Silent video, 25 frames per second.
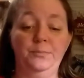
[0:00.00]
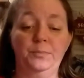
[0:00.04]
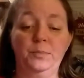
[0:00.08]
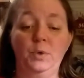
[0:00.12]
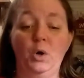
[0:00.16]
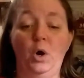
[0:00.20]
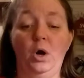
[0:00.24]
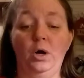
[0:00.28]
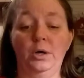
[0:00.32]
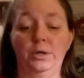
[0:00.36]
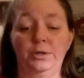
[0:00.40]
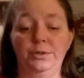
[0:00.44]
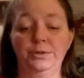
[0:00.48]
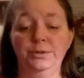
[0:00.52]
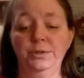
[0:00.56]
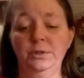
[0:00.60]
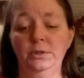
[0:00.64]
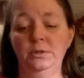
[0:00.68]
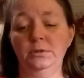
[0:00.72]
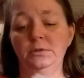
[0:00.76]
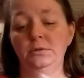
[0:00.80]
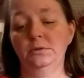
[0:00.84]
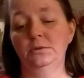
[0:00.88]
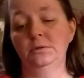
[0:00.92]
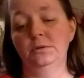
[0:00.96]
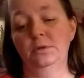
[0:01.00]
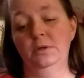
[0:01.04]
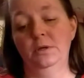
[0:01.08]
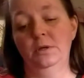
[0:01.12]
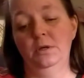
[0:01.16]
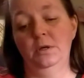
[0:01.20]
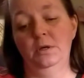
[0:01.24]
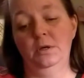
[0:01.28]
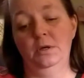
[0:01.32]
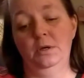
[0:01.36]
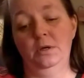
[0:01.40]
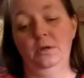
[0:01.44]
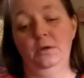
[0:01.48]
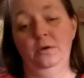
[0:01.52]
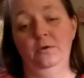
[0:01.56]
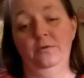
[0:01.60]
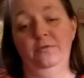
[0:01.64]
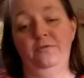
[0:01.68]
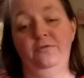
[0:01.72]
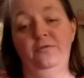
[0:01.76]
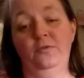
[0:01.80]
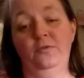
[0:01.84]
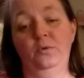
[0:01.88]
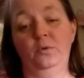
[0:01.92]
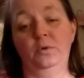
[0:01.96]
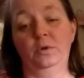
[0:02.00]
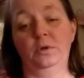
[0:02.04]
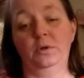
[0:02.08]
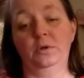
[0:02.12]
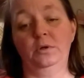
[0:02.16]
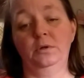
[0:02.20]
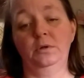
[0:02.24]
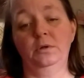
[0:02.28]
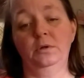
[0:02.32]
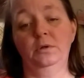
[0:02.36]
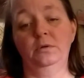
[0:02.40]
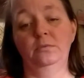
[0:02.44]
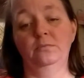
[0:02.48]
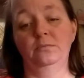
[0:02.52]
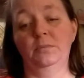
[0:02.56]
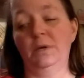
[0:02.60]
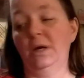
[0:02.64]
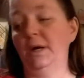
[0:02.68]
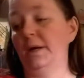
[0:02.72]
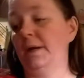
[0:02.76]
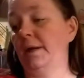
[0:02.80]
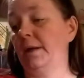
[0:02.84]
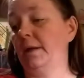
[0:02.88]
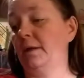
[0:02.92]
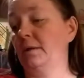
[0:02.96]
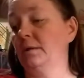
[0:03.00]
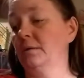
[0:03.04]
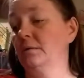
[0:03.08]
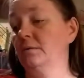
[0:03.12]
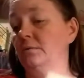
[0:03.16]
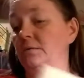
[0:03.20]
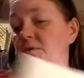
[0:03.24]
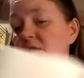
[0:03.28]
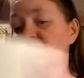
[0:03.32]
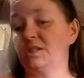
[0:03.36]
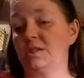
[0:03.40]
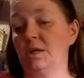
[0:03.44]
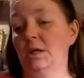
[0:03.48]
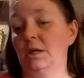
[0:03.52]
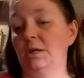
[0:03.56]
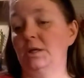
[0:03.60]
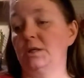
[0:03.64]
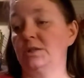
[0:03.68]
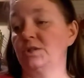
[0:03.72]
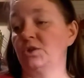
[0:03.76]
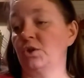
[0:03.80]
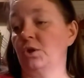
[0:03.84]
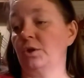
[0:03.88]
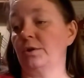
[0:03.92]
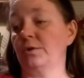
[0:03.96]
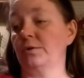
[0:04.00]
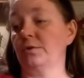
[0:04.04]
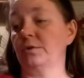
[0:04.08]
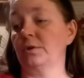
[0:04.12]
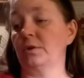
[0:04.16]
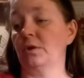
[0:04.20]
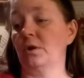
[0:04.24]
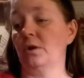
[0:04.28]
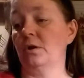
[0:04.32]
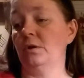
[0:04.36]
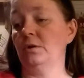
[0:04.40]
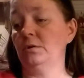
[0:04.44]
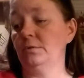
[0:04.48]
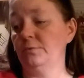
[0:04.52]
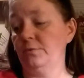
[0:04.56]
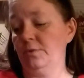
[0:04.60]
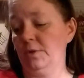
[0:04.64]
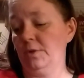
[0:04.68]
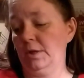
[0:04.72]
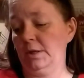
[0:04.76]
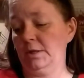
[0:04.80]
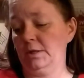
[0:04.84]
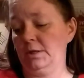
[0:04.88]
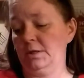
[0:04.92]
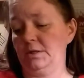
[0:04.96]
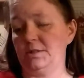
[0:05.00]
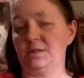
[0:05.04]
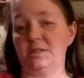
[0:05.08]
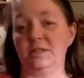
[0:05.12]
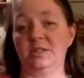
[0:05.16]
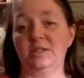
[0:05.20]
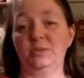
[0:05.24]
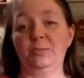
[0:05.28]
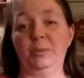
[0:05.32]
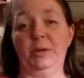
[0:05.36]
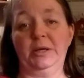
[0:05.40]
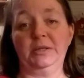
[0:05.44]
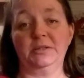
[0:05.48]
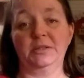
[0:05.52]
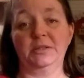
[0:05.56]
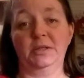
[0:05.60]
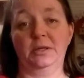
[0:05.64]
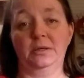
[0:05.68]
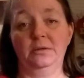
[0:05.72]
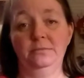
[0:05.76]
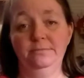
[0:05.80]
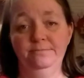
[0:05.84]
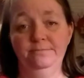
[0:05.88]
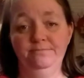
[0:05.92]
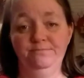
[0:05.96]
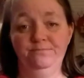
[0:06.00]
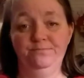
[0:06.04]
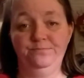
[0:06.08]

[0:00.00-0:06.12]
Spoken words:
card for my son and daughter-in-law that is expecting.